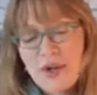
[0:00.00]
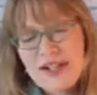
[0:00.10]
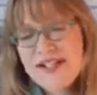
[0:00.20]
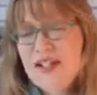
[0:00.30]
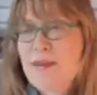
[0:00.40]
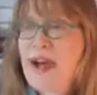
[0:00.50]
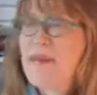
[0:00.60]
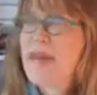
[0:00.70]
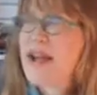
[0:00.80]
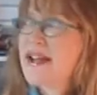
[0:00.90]
What is it about
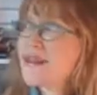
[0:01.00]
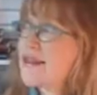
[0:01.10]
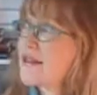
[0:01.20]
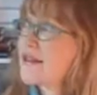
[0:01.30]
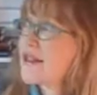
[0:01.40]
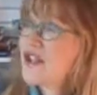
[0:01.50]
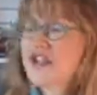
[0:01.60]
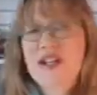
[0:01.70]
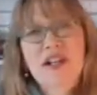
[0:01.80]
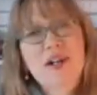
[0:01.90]
mass such
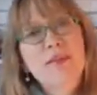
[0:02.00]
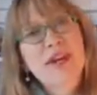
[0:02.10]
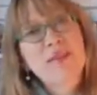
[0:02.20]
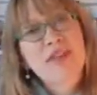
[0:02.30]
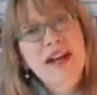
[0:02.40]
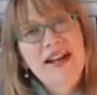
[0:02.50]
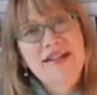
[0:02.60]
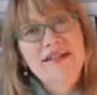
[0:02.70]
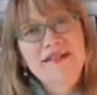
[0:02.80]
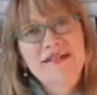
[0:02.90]
that it can become
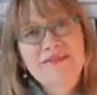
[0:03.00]
light?